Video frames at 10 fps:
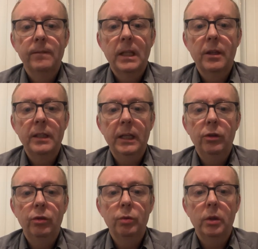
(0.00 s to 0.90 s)
Now the
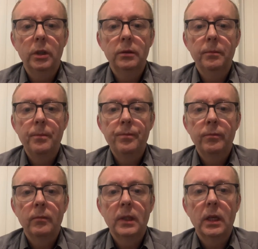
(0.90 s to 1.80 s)
next one,
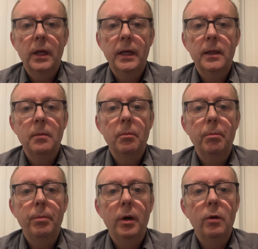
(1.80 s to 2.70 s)

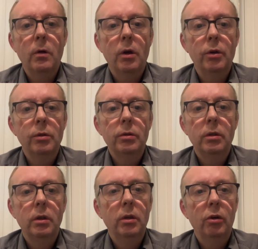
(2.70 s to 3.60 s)
borrow
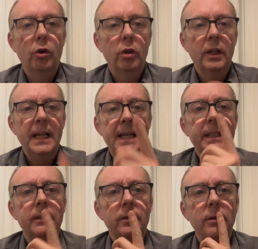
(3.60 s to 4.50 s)
or
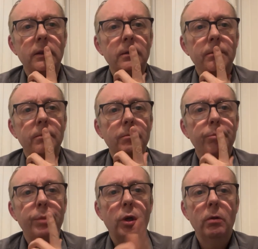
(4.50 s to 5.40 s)
lend.
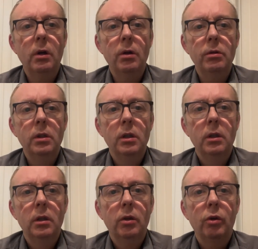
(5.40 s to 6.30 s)
Borrow
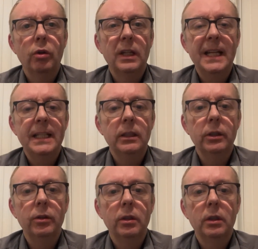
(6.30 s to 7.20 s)
or
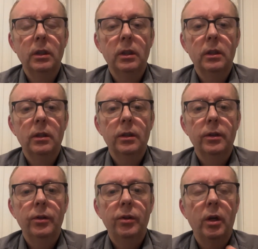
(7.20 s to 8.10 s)
lend.
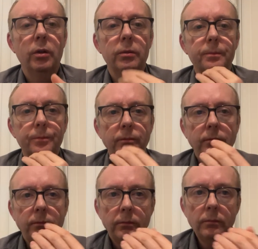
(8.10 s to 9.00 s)
So
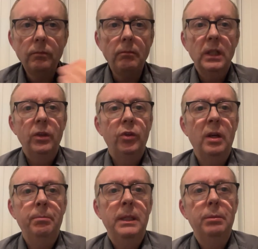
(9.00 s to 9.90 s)

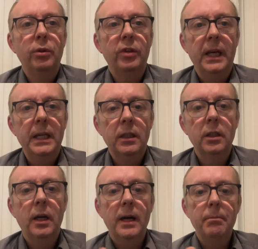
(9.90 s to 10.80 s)
some people say,
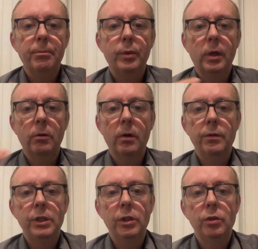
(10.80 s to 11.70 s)
can I borrow
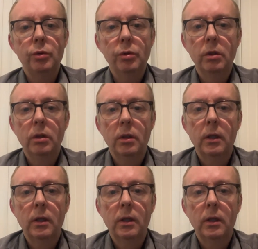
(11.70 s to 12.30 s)
you